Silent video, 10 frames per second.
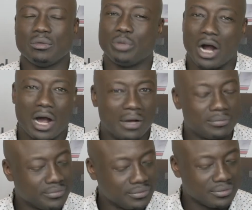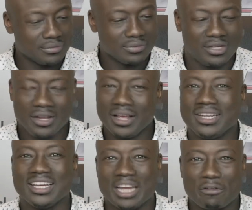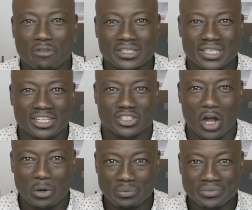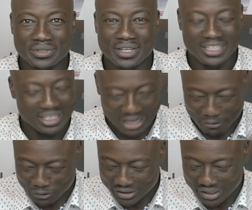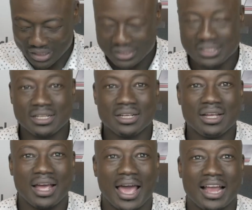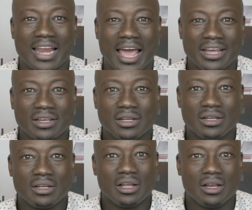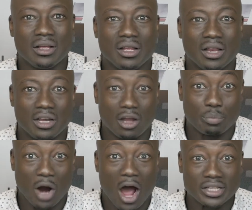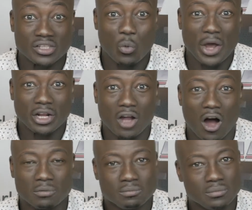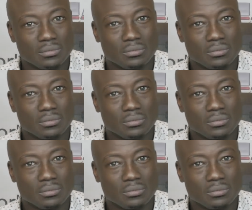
Bruh, the difference is, though, the difference is LA. LeBron is a winner, dog.